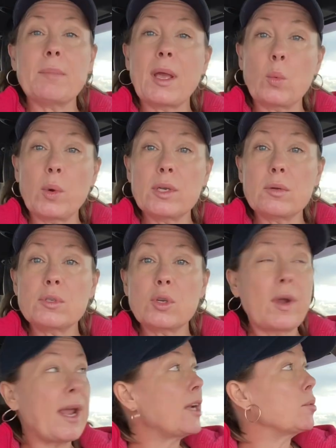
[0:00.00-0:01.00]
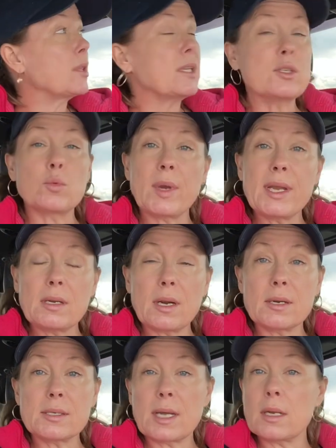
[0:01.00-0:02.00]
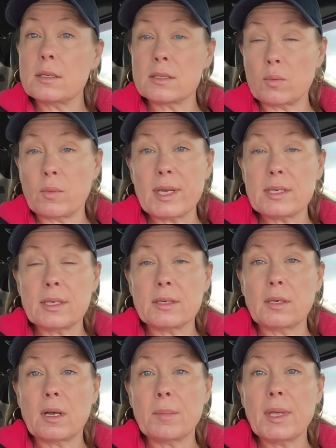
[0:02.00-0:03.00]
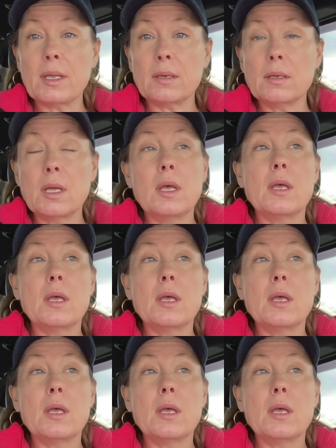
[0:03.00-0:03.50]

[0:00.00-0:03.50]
my windows cracked with these rain guards on, because rain didn't come in.